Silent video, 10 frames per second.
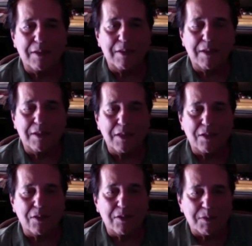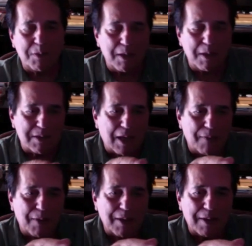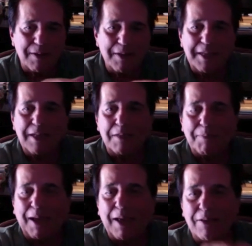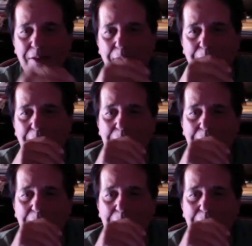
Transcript: The teacher just is kind of like leading the path a little bit.